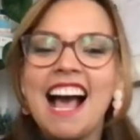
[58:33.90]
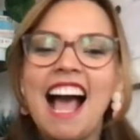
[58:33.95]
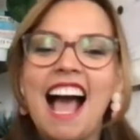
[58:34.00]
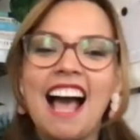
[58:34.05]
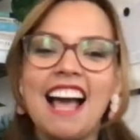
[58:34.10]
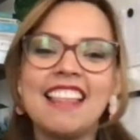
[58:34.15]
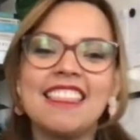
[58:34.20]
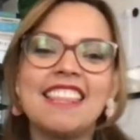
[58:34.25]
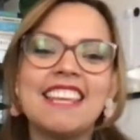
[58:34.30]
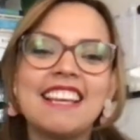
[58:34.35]

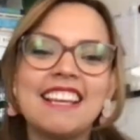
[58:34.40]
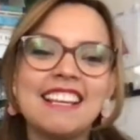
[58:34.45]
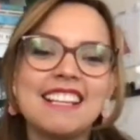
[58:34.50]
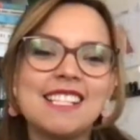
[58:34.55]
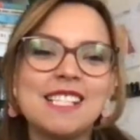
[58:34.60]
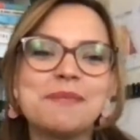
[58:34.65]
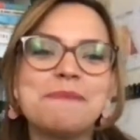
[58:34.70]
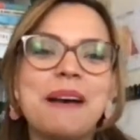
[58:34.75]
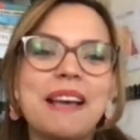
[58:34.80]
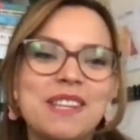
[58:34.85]
I think
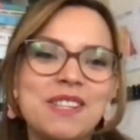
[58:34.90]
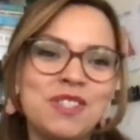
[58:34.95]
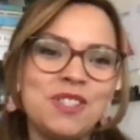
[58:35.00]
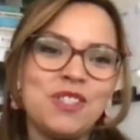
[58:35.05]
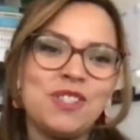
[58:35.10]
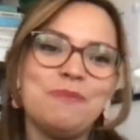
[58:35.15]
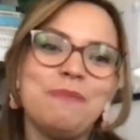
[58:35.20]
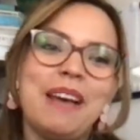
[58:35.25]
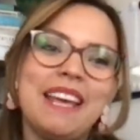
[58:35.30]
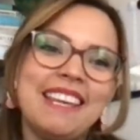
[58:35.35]
it's
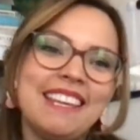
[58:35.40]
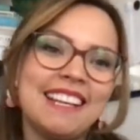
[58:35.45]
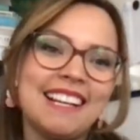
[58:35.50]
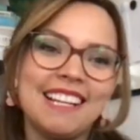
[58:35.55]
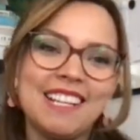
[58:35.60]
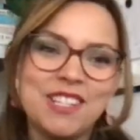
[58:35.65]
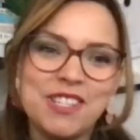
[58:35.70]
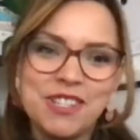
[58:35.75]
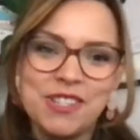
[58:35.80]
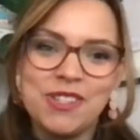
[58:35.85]
my
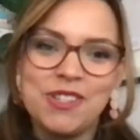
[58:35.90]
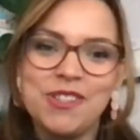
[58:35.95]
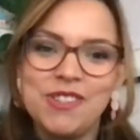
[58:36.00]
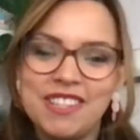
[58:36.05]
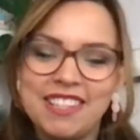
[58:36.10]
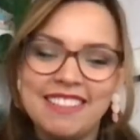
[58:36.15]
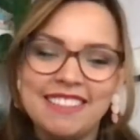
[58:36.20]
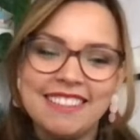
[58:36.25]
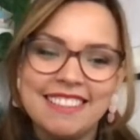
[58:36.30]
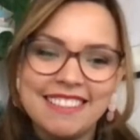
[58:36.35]
English
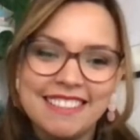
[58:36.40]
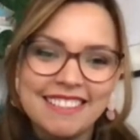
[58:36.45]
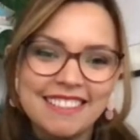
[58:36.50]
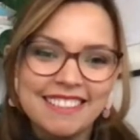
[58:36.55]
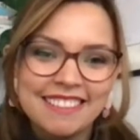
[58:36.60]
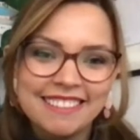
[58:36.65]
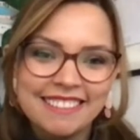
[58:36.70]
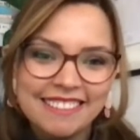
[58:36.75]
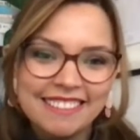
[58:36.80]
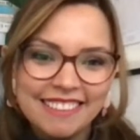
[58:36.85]
student,
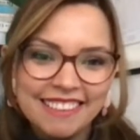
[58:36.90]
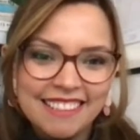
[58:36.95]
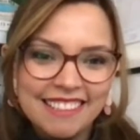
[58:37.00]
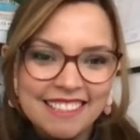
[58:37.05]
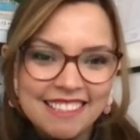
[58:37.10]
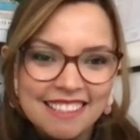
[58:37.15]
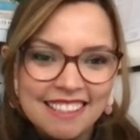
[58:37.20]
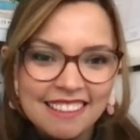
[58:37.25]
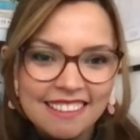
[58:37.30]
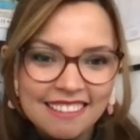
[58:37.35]

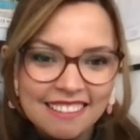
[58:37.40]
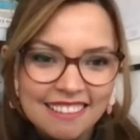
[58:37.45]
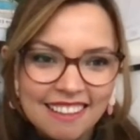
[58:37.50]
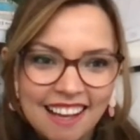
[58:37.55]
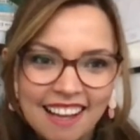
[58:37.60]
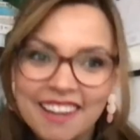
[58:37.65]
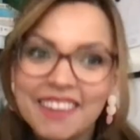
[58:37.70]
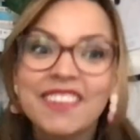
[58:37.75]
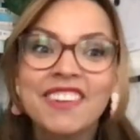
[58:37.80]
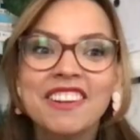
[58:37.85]
Isa.
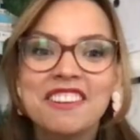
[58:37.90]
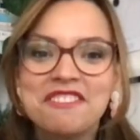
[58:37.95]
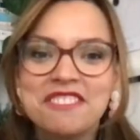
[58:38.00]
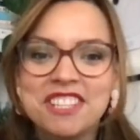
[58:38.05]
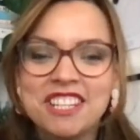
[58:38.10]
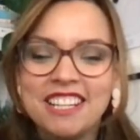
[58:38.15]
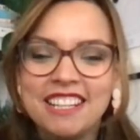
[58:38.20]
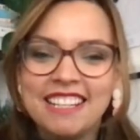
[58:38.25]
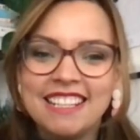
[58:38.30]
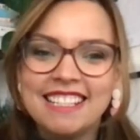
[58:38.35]
I don't know if
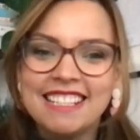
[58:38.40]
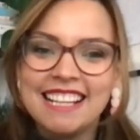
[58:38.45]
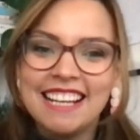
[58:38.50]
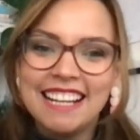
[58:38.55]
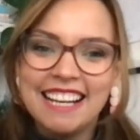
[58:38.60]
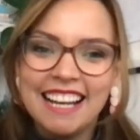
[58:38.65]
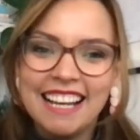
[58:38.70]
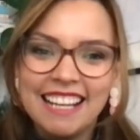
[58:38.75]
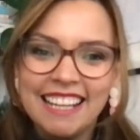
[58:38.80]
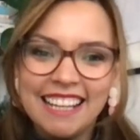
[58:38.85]
she is.
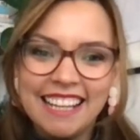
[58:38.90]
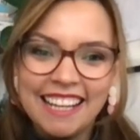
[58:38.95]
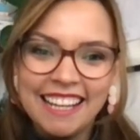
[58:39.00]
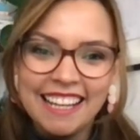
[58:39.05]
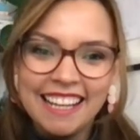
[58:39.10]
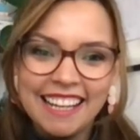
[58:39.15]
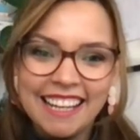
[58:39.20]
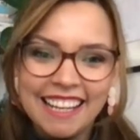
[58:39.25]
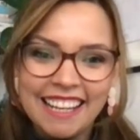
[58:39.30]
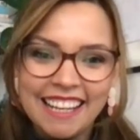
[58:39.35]

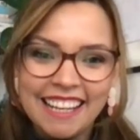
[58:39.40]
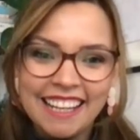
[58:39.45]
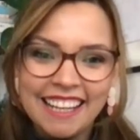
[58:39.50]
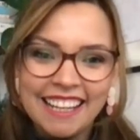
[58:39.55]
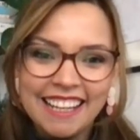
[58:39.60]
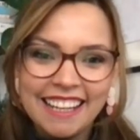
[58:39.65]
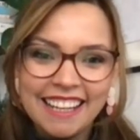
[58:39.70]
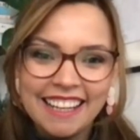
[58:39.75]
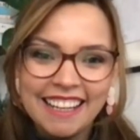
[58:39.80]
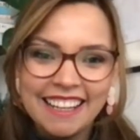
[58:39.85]

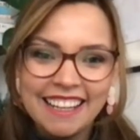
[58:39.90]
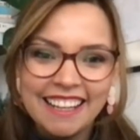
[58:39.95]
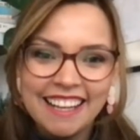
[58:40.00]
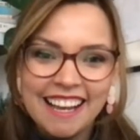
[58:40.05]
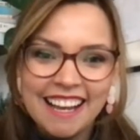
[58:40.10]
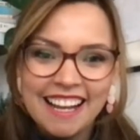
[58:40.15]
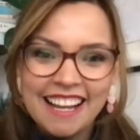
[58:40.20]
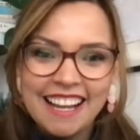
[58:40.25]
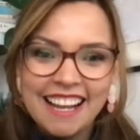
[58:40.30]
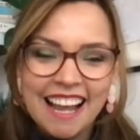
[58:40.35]
Anaí,
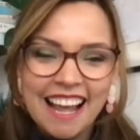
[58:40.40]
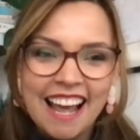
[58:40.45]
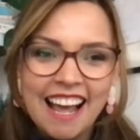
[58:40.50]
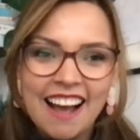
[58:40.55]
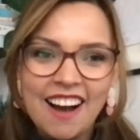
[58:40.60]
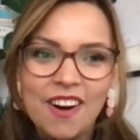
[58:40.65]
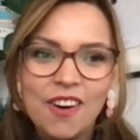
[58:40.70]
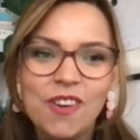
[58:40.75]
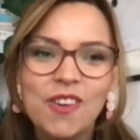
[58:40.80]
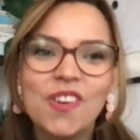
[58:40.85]

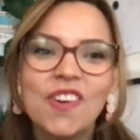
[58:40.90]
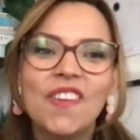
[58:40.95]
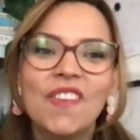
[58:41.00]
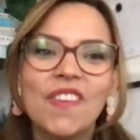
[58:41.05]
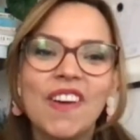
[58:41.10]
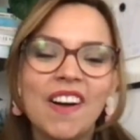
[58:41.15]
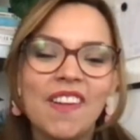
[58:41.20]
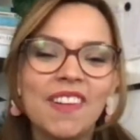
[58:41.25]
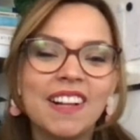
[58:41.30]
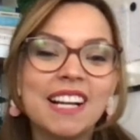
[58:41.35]
Raquel,
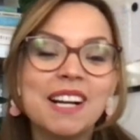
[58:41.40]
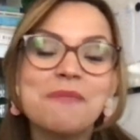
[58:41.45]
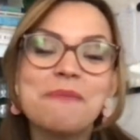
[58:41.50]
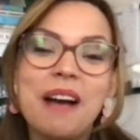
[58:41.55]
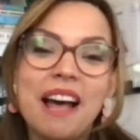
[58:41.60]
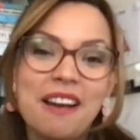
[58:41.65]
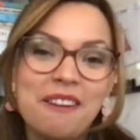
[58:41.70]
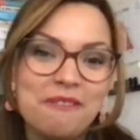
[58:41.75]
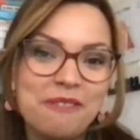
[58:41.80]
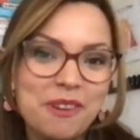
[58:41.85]
welcome
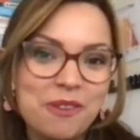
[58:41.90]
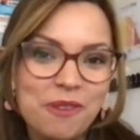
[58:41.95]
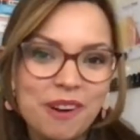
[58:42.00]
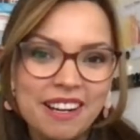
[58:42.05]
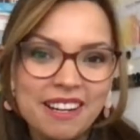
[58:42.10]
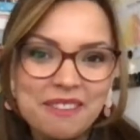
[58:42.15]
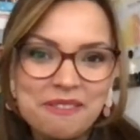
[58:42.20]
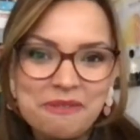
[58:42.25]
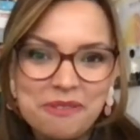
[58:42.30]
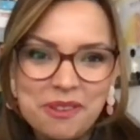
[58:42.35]
every
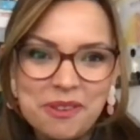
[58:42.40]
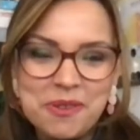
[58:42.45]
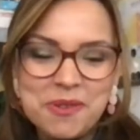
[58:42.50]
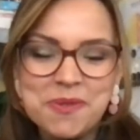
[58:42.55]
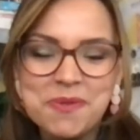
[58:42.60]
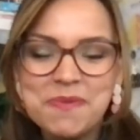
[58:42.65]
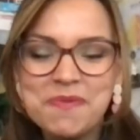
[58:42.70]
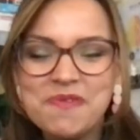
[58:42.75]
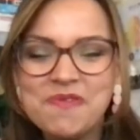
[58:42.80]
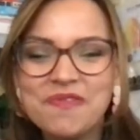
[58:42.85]
one of
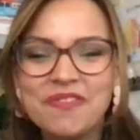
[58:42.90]
you.